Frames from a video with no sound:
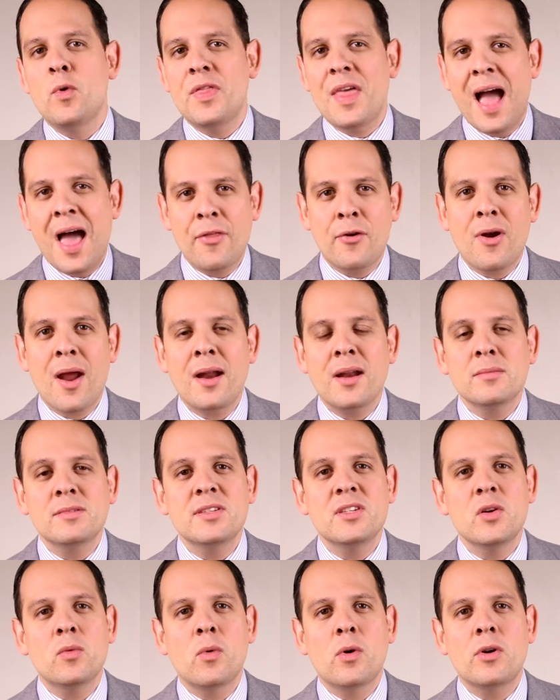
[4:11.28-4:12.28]
with other
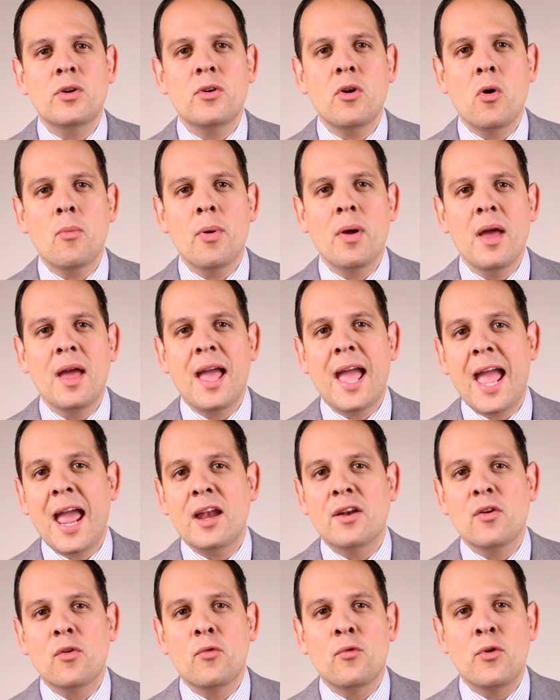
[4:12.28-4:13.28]
items in your wardrobe,
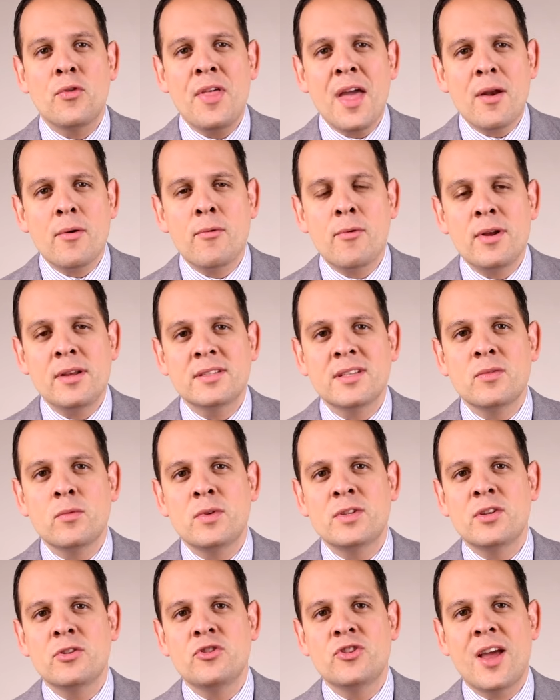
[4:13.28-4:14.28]
and for that reason,
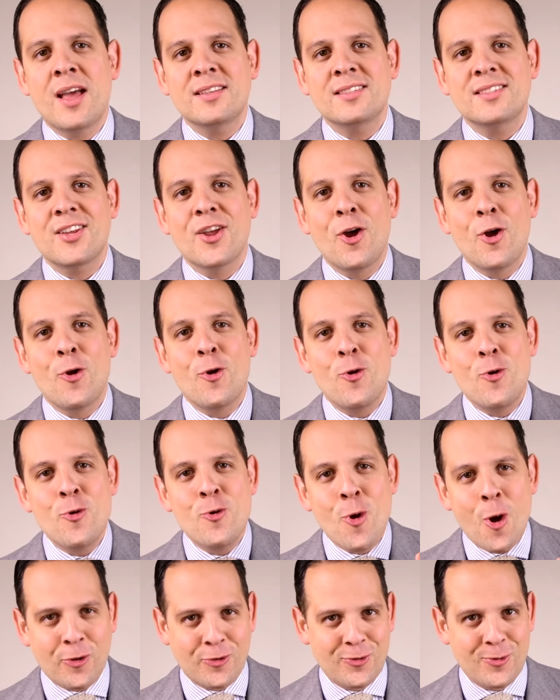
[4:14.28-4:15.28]
we suggest
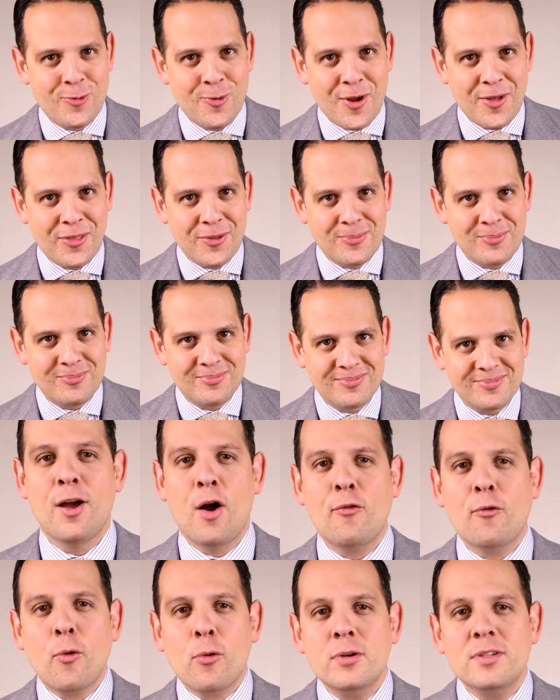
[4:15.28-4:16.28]
not to wear them.
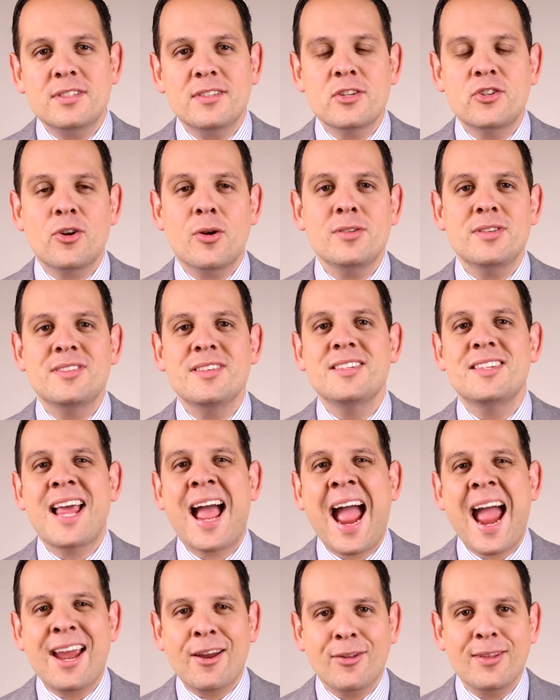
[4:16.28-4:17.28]
Of course, the choice is
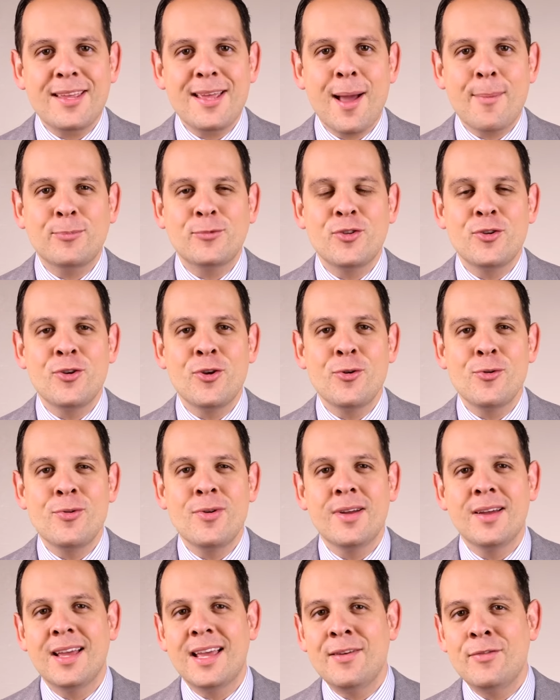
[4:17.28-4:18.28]
entirely up to
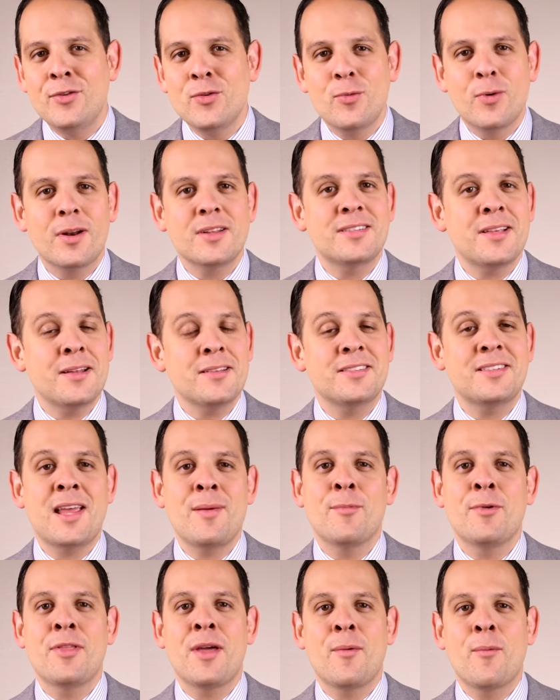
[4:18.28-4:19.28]
you. If you want to set a
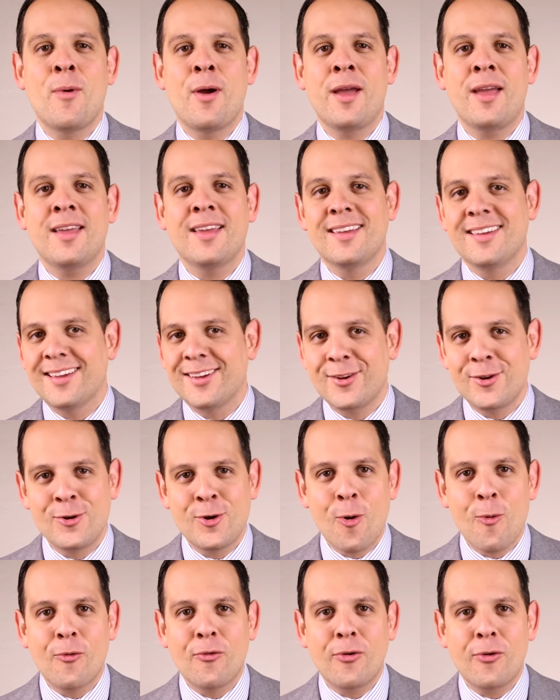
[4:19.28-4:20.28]
statement that way,
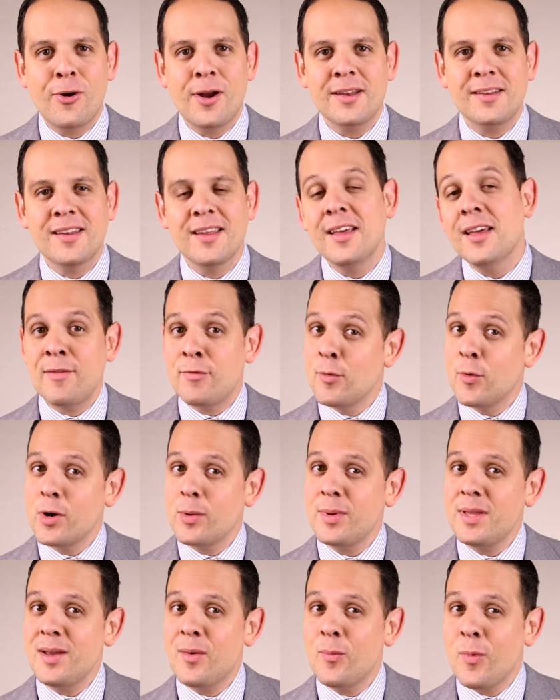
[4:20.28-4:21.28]
go for it. If you want
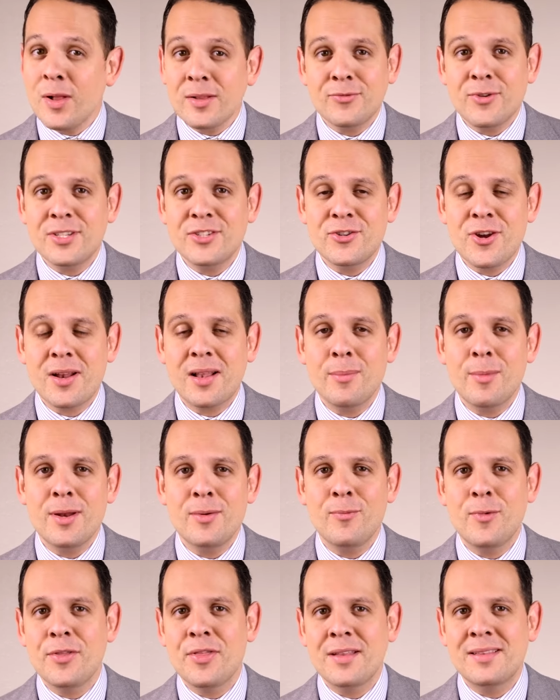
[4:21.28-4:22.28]
to be a well-dressed
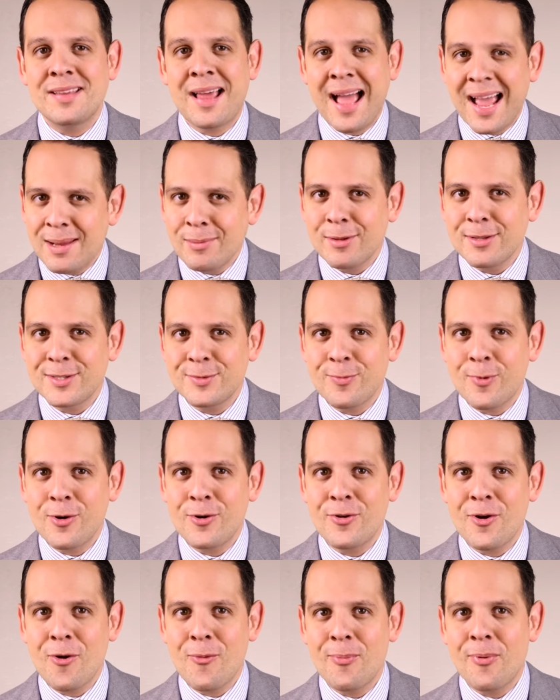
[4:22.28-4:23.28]
gentleman with a timeless
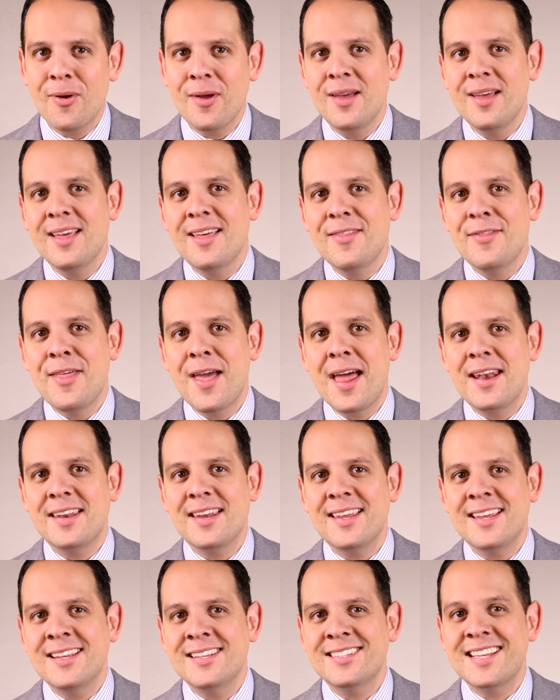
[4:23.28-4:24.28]
wardrobe
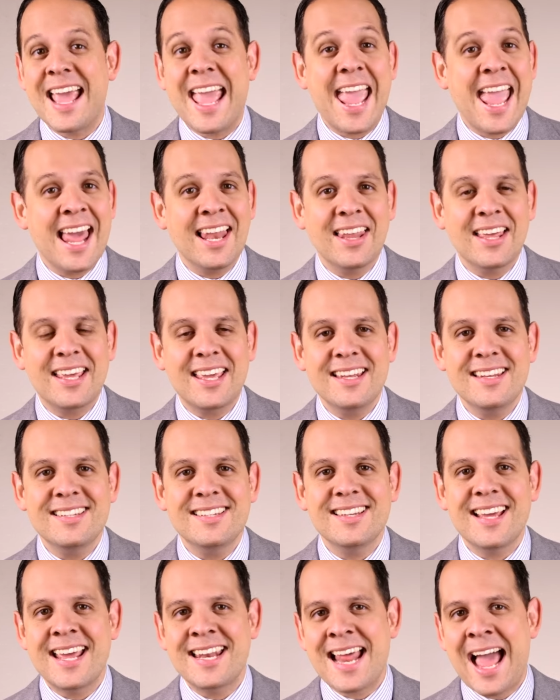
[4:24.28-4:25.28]
that is
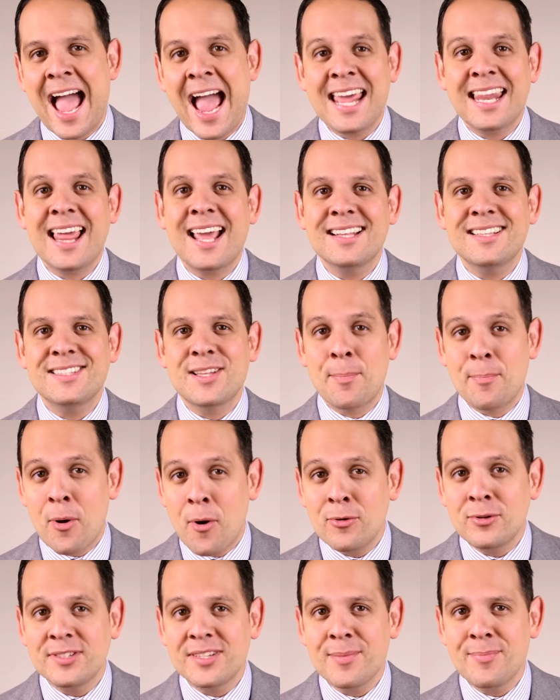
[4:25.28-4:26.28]
elegant and highlights the
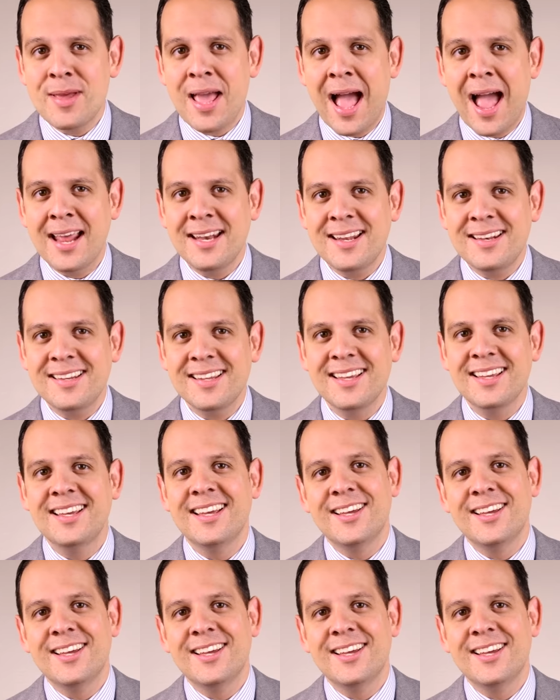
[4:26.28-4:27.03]
person behind it,